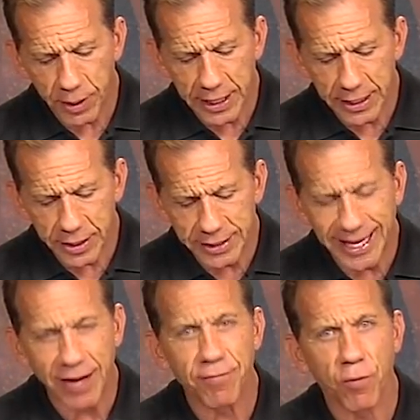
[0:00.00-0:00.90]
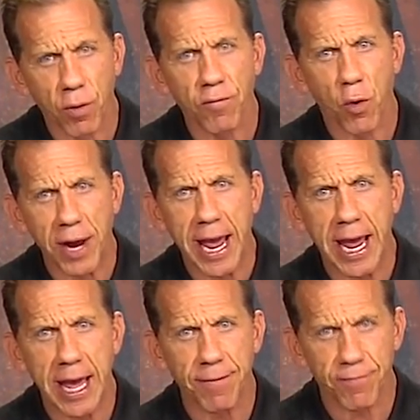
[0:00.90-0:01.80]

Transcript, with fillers: we can get these down to four, four and a half